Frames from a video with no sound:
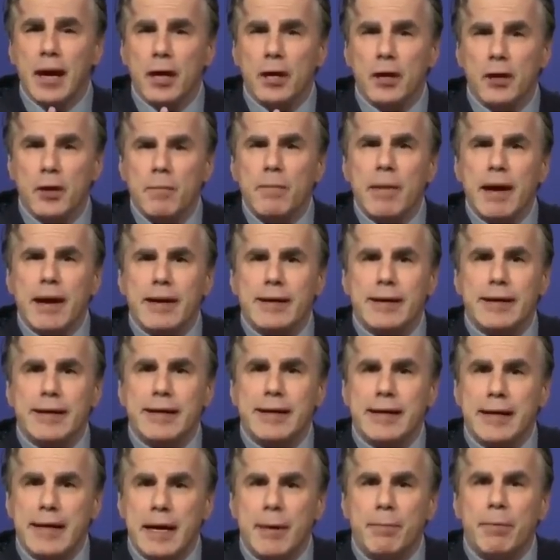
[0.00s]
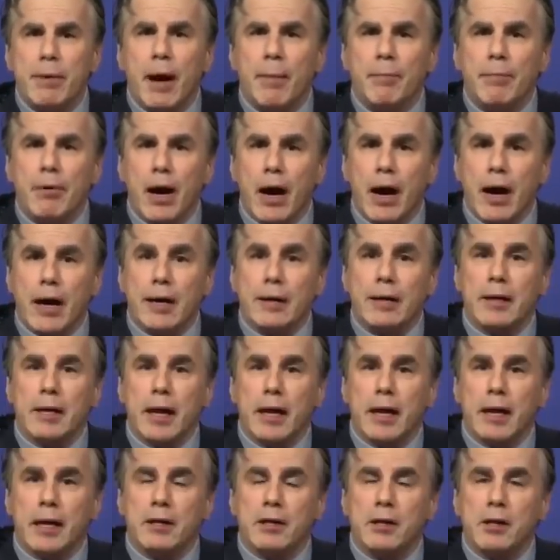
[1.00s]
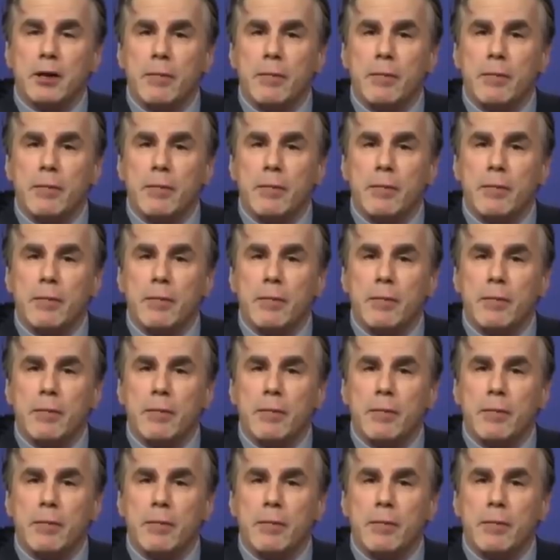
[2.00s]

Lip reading: you better keep up on,